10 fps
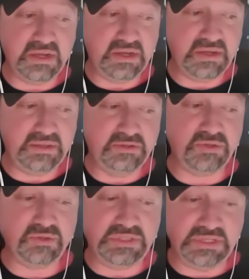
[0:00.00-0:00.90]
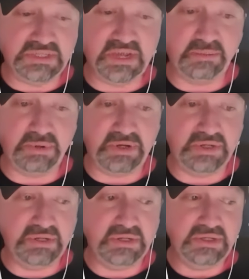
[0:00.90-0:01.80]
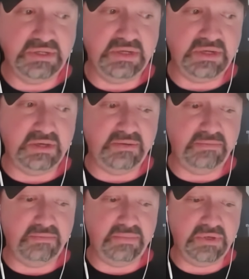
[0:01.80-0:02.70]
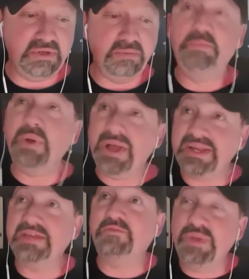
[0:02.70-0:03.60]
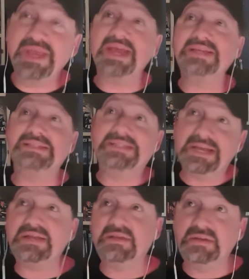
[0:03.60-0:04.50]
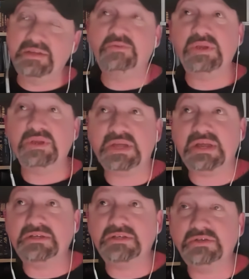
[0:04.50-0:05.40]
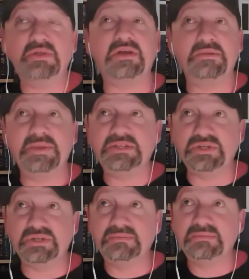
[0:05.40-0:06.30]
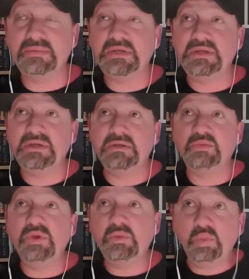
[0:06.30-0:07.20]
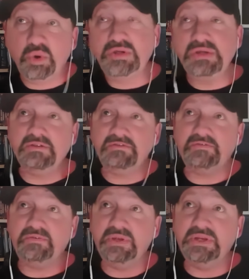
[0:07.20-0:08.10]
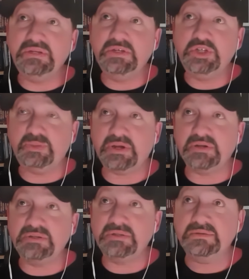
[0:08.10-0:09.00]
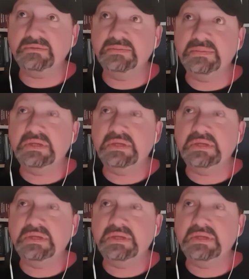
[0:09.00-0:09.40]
This was with Disney Hyperion. But if we had gotten to do the Haunted Mansion, we wouldn't have written Shipwreckers.